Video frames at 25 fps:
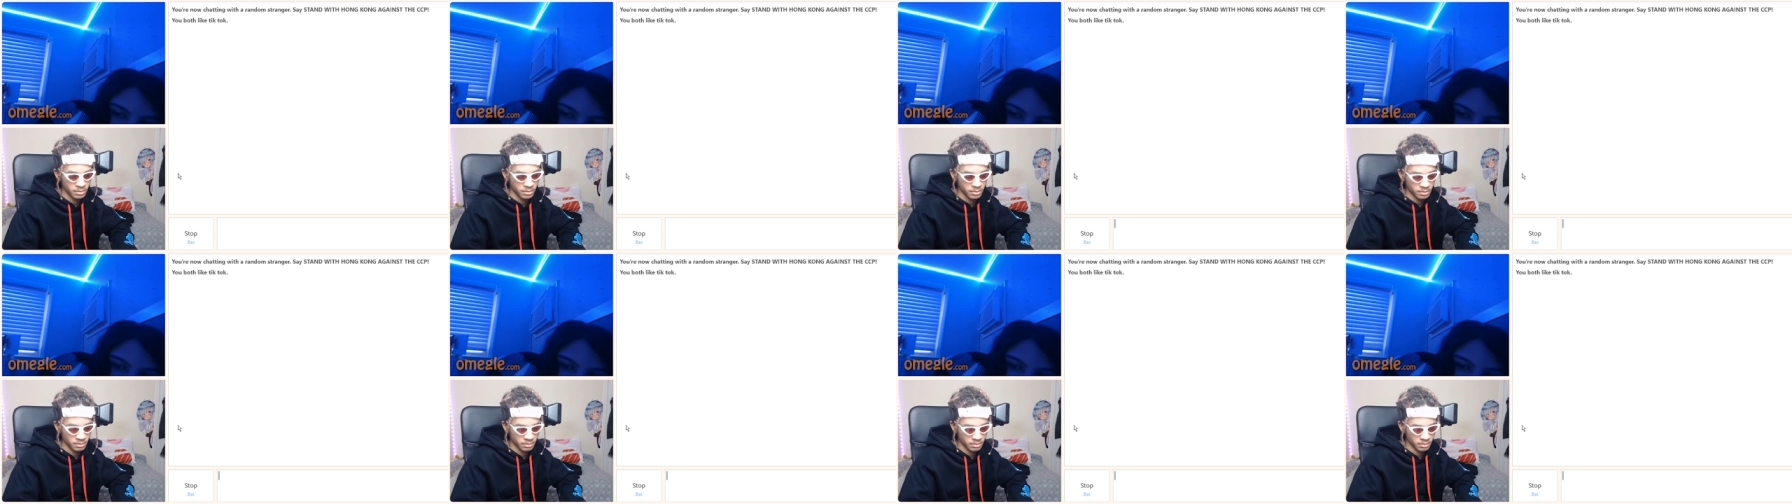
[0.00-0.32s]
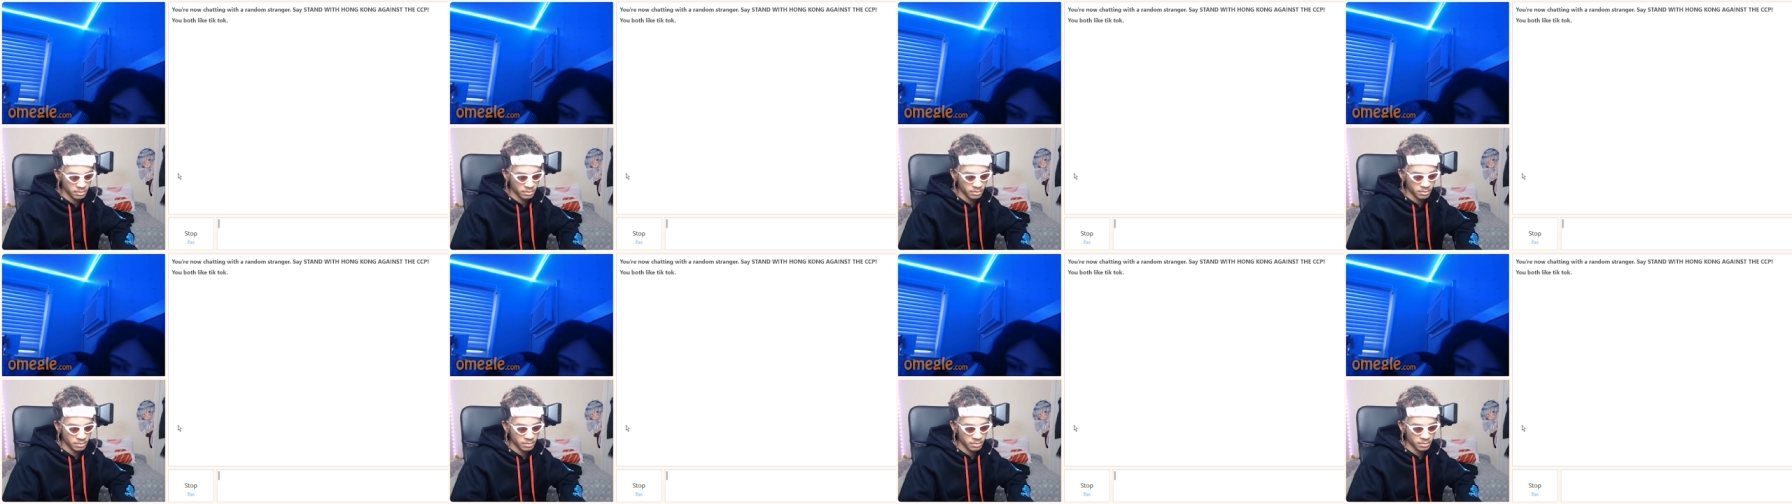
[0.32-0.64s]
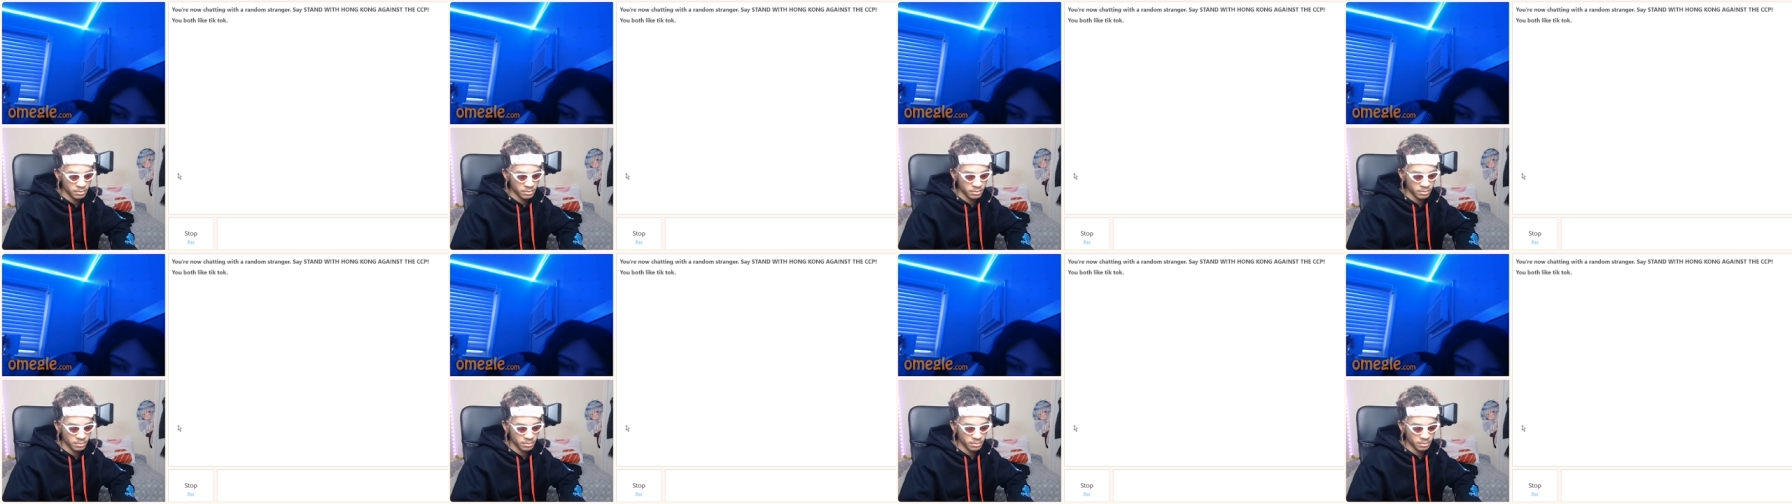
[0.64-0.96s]
New York
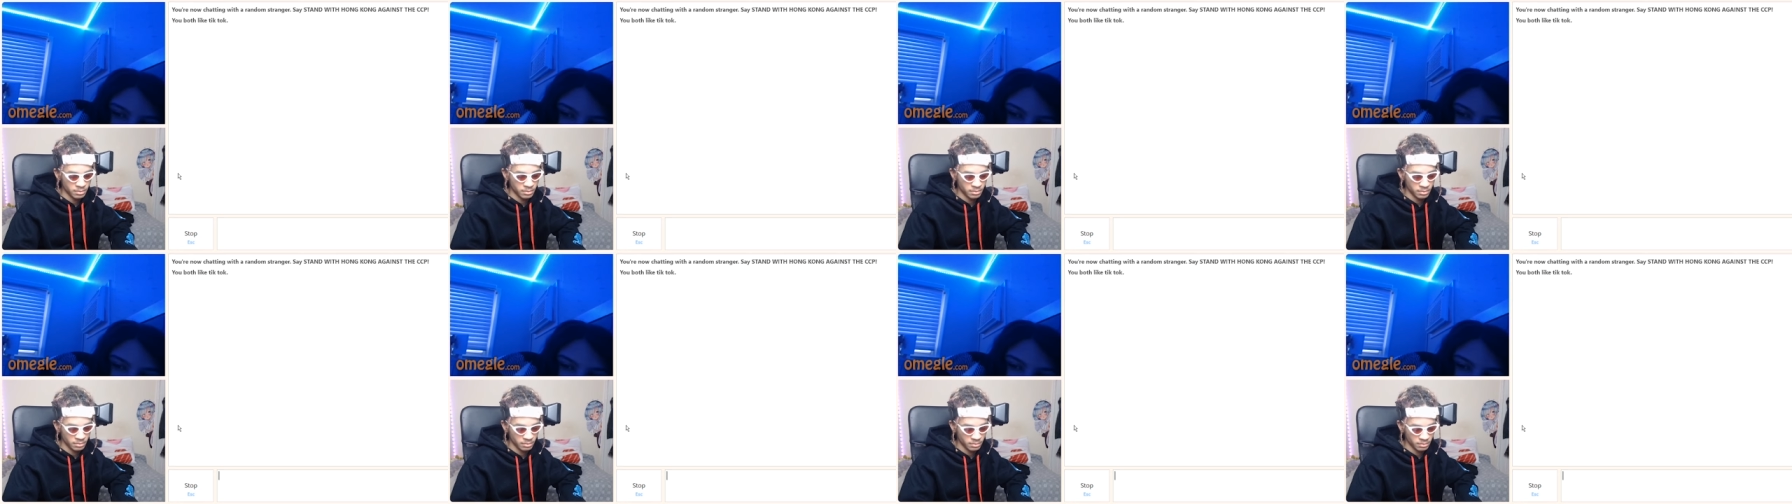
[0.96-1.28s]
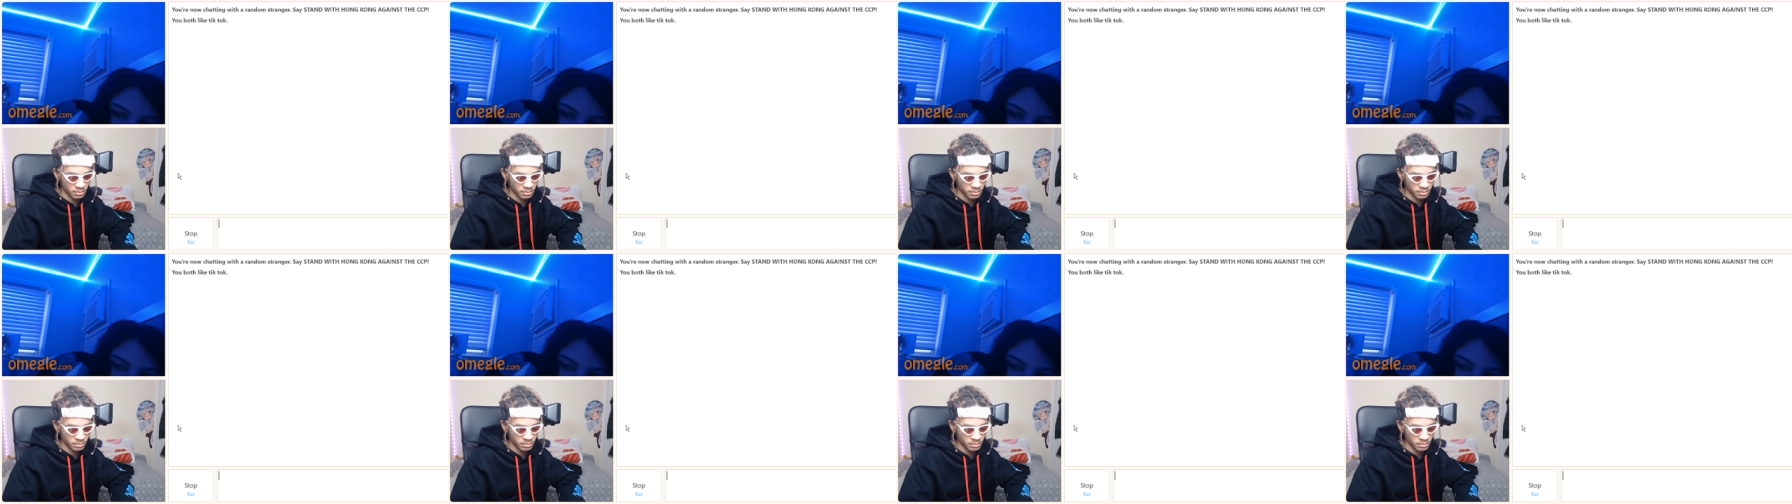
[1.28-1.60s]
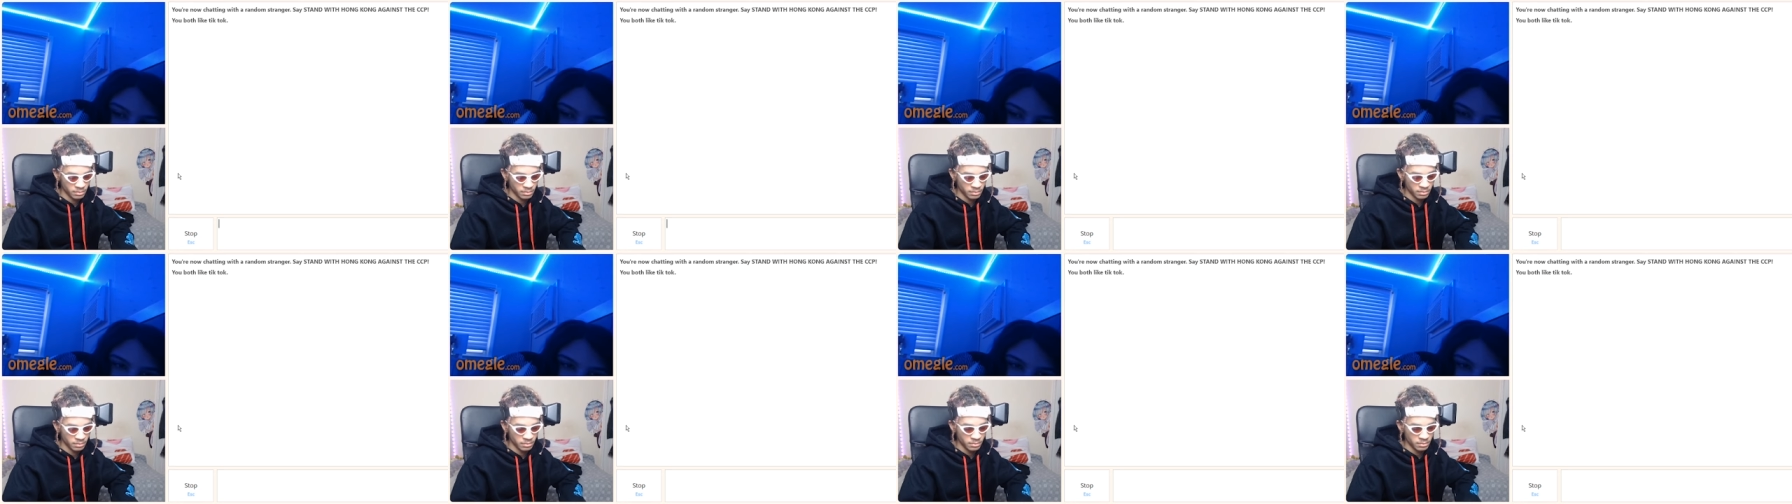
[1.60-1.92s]
jeans. That's New York
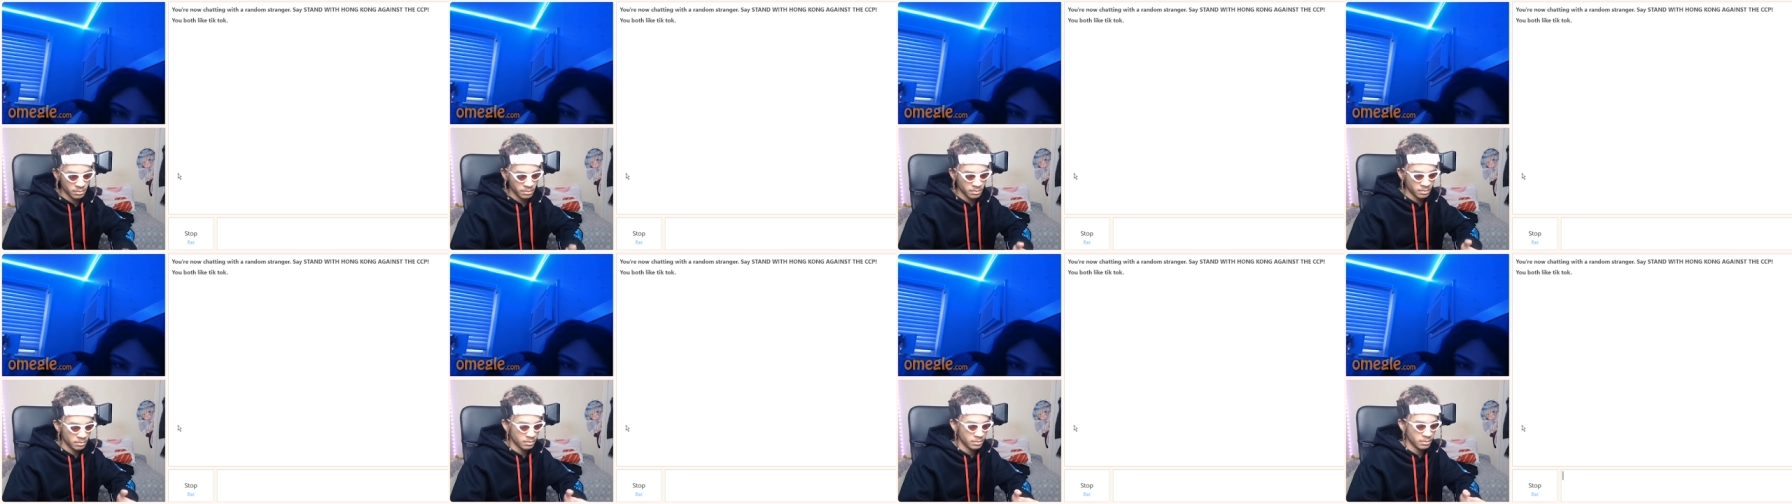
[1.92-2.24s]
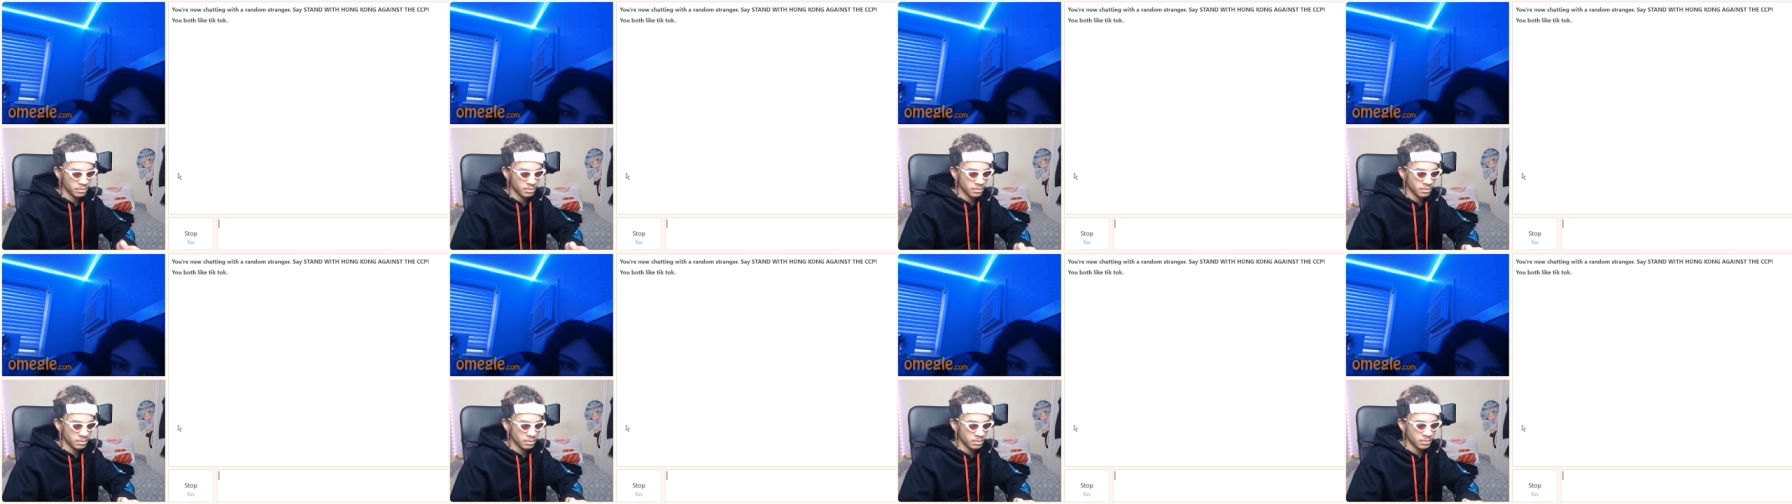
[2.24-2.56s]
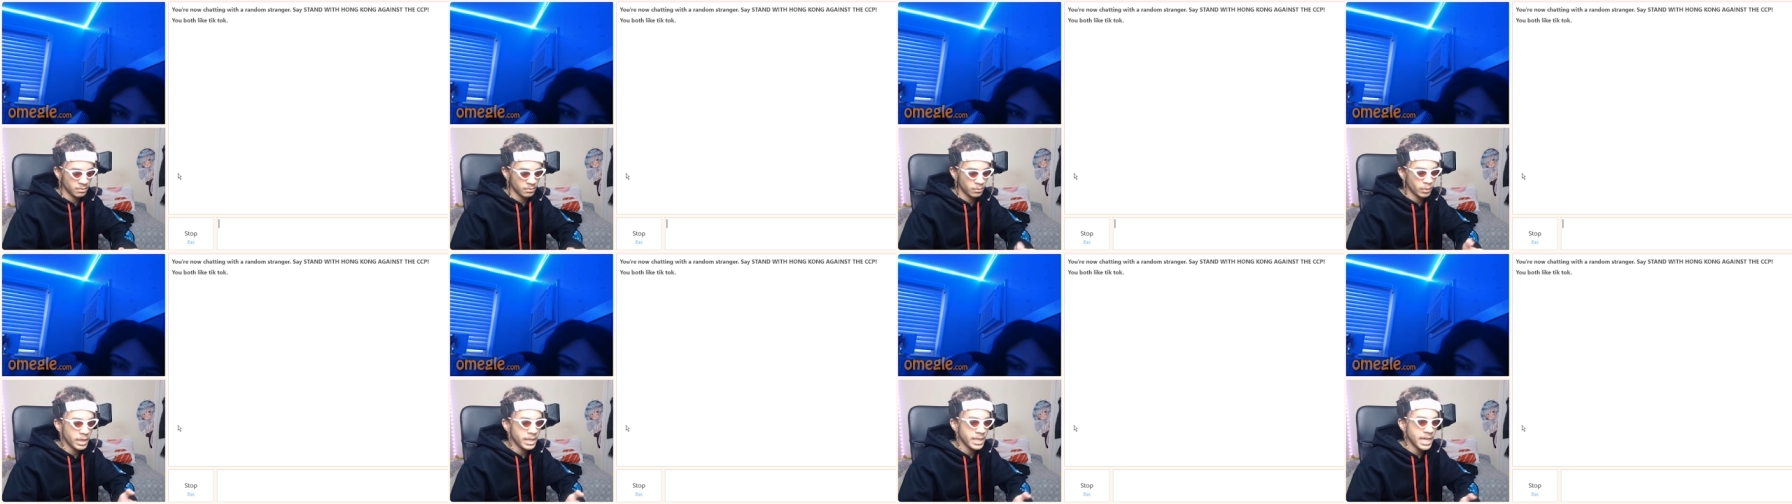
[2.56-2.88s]
jeans.
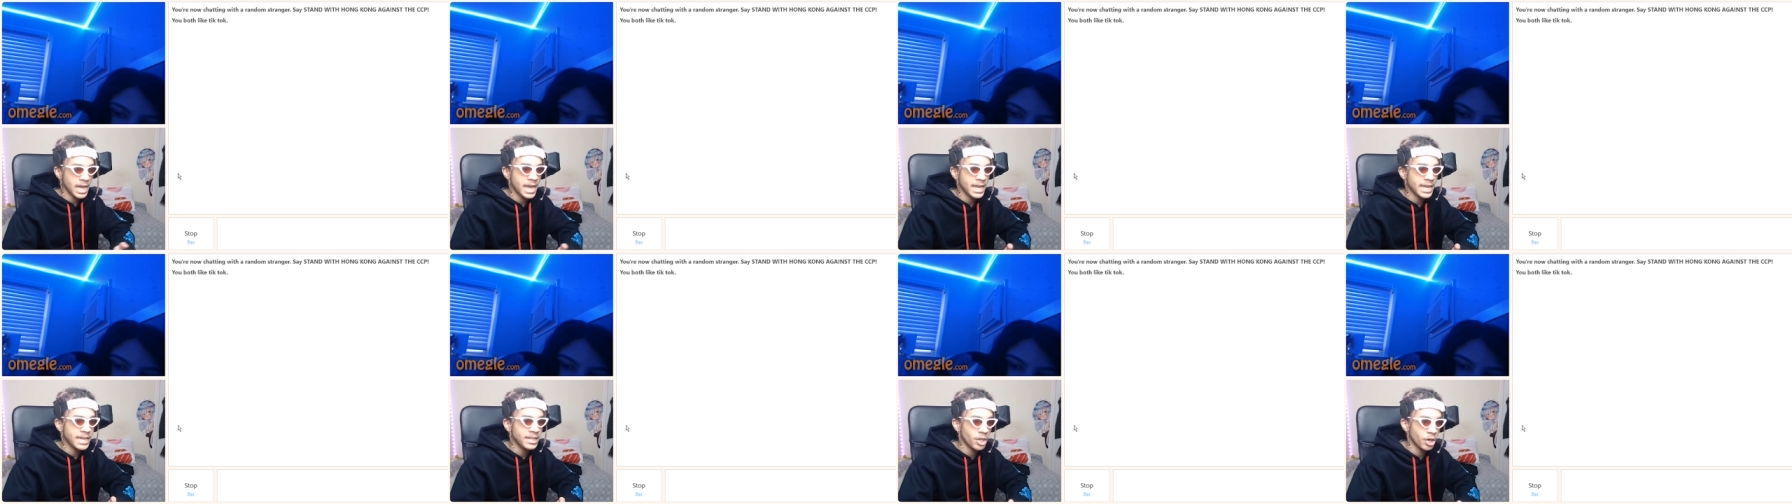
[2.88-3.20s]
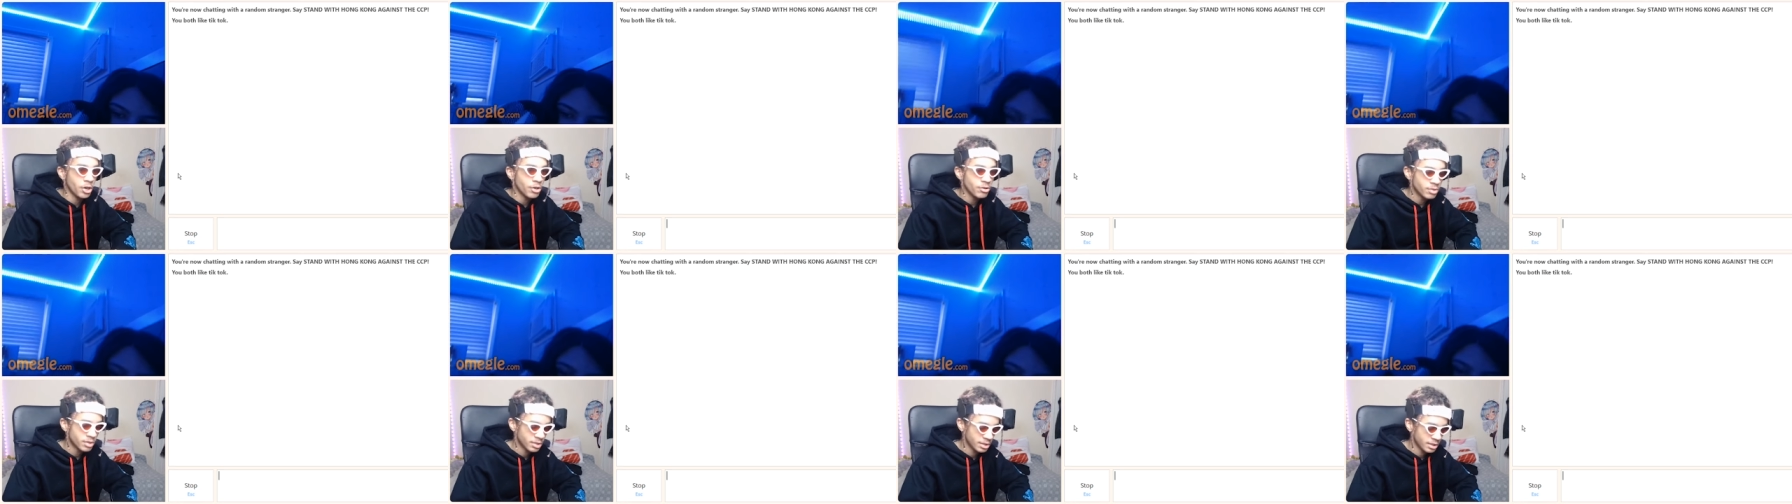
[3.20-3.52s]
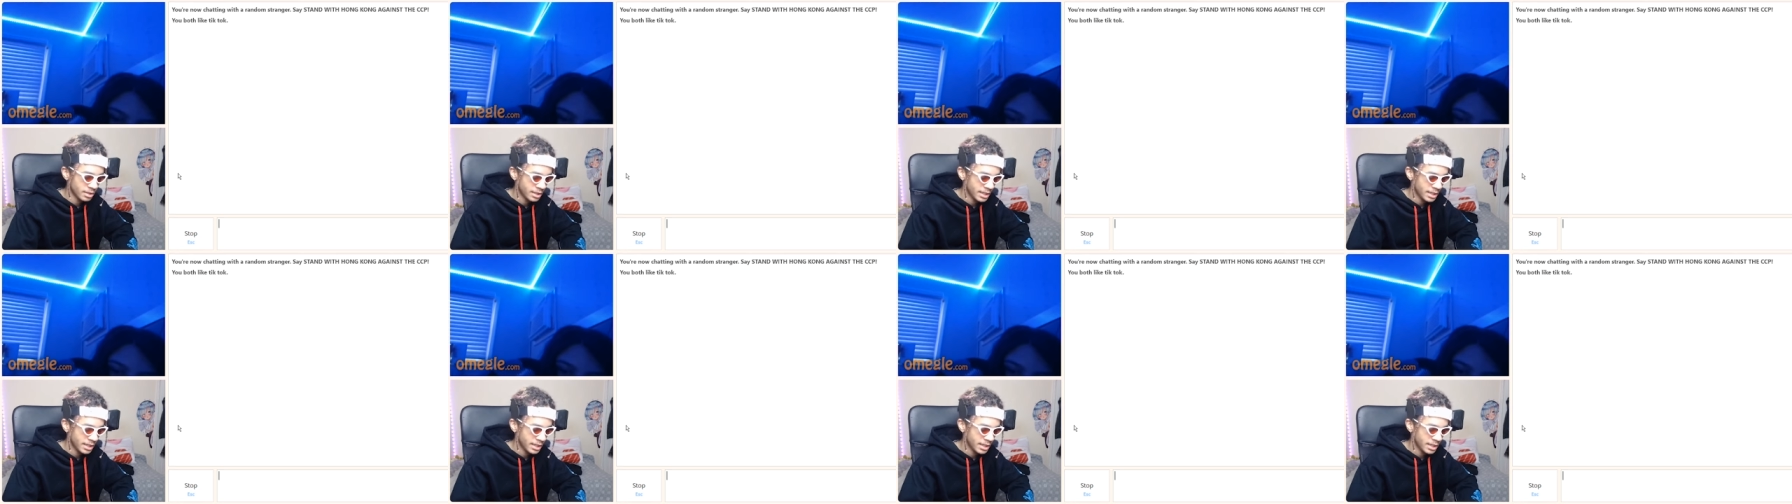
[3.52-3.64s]
No, but yeah, he knows.